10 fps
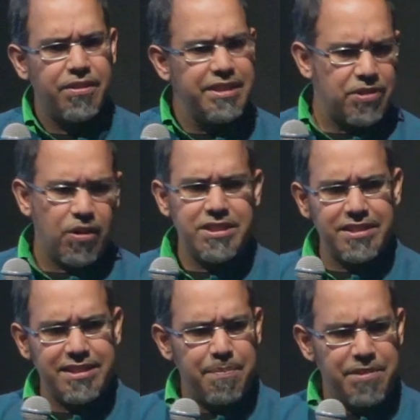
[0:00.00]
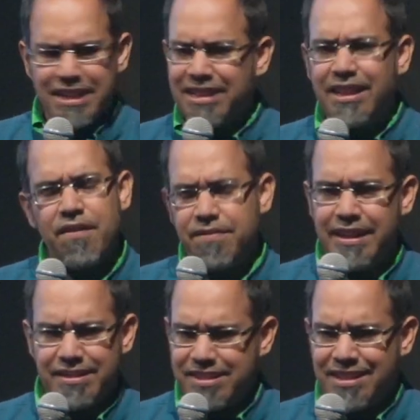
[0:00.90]
All these arts examples, I love
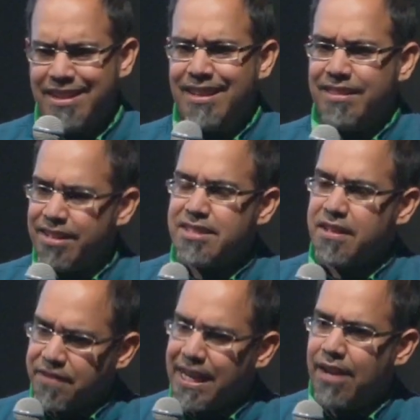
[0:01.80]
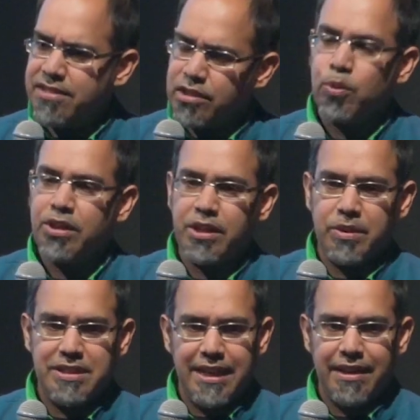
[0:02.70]
this. This stuff counts as working
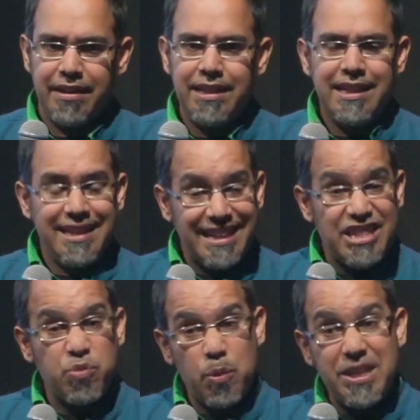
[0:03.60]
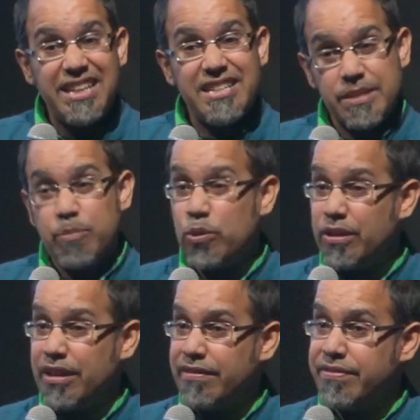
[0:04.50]
with data. And it's what we need some
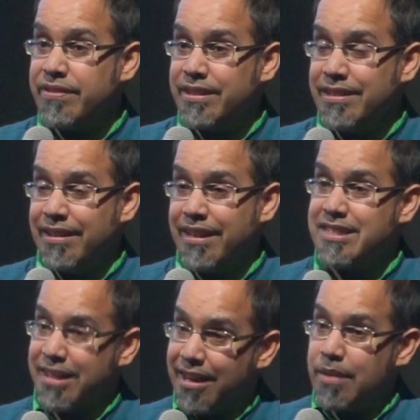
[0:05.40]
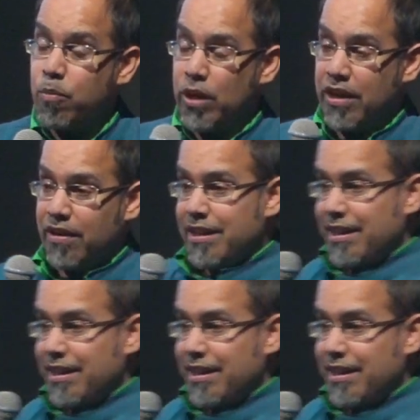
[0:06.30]
more of in a time where